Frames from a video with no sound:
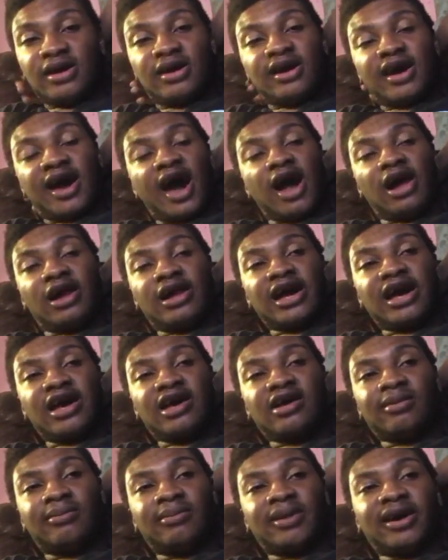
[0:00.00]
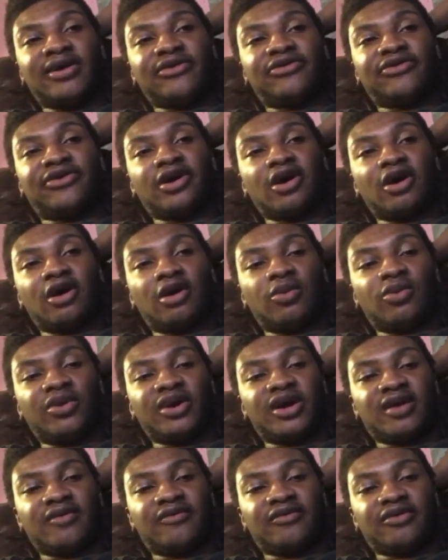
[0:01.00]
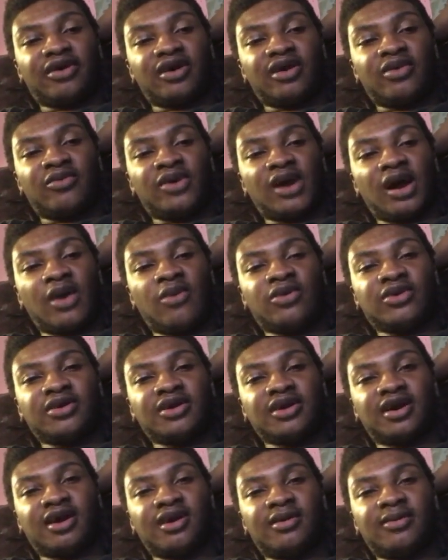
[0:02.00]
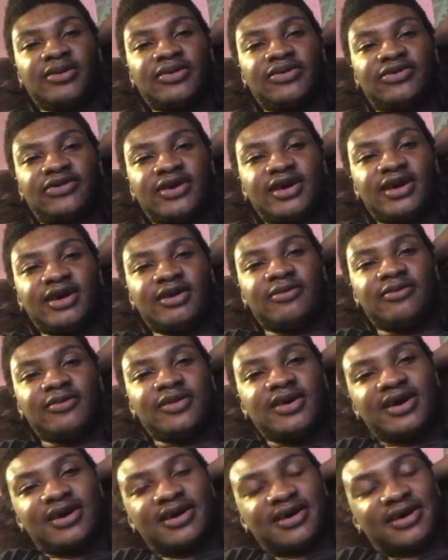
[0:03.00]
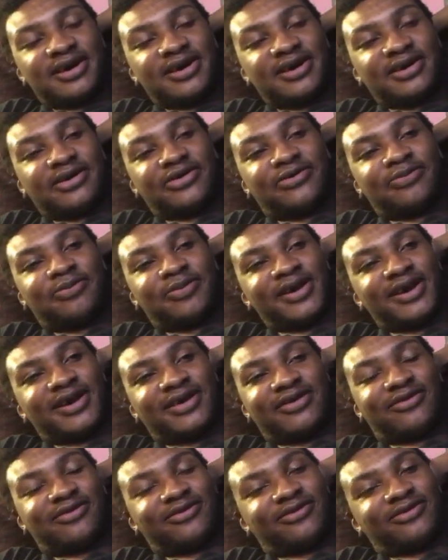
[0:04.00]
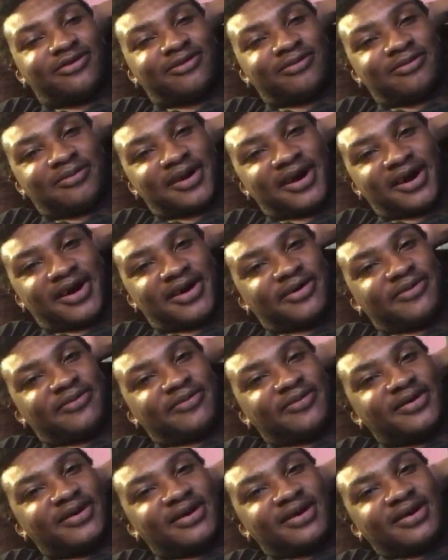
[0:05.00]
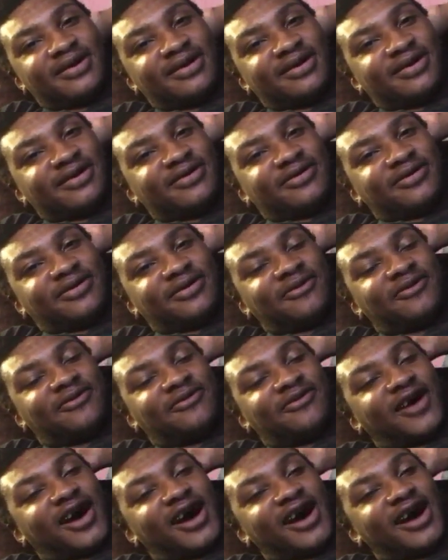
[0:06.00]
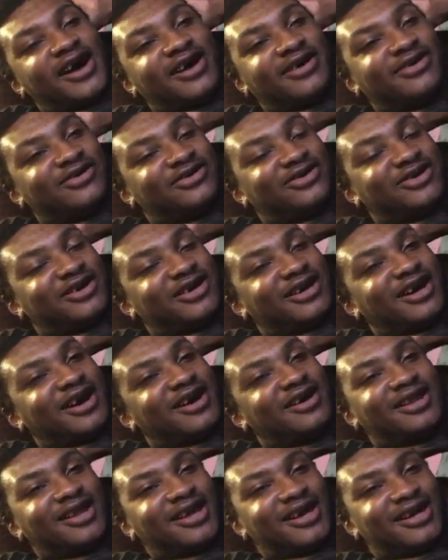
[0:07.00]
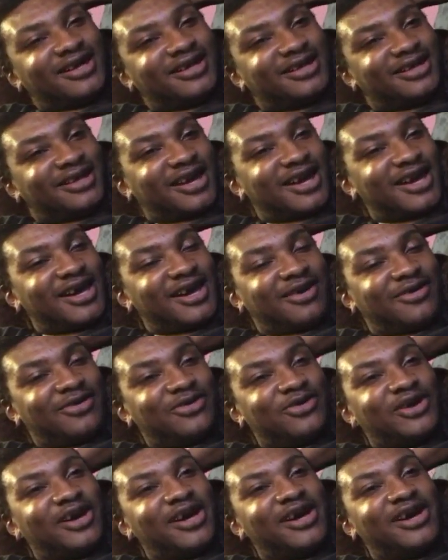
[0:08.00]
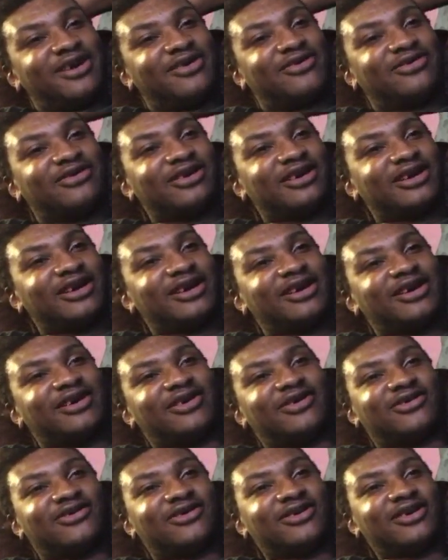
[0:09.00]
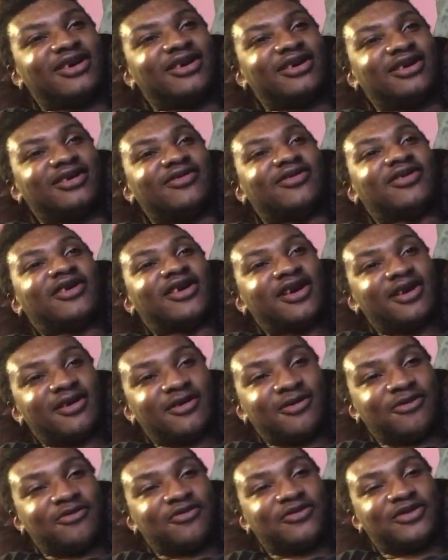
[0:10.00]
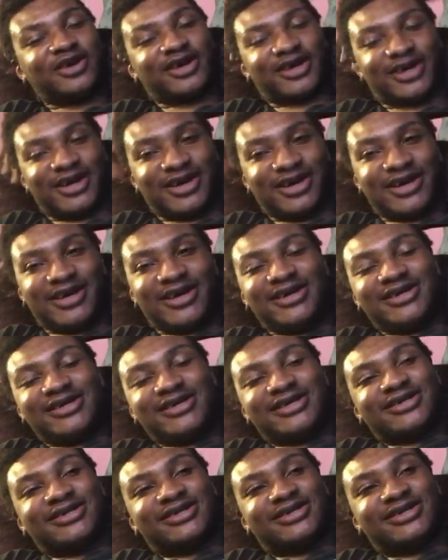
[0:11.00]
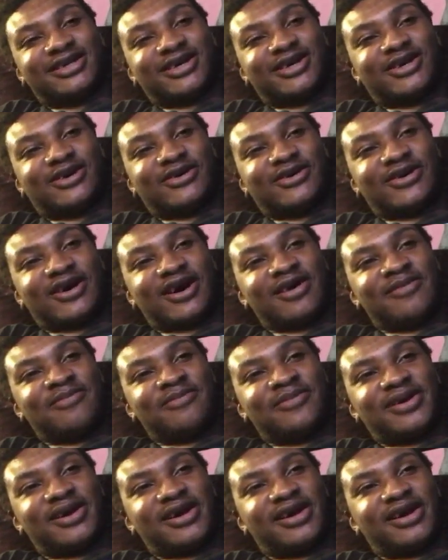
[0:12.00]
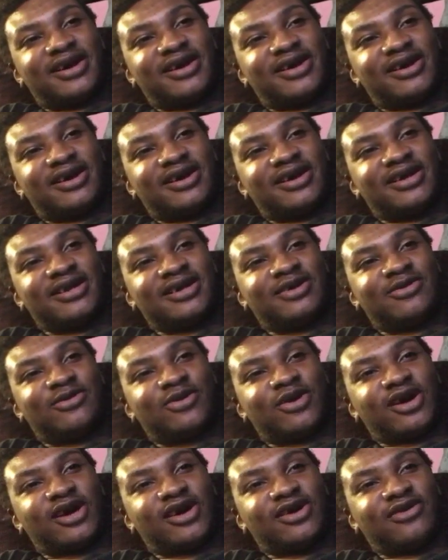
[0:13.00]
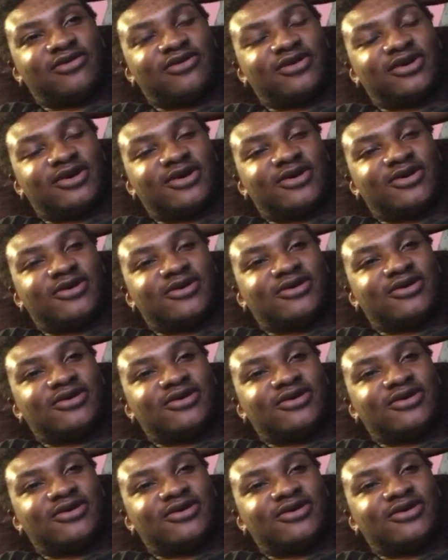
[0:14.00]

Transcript: howling at him about a sale or whatever. And when I went to come and see him, he was speaking to somebody. Some fine chick. I was like, damn, who the hell she is? She is healthy. So, I mean, anyways, though,